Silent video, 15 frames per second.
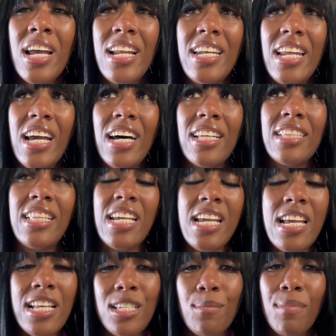Now
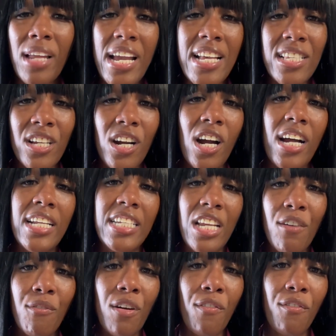these blazer are
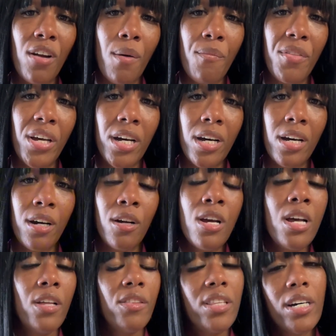different from the
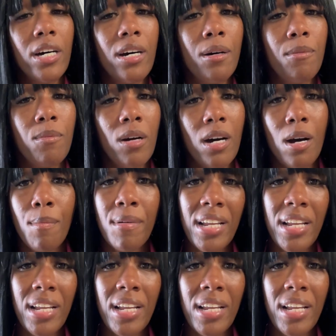the um,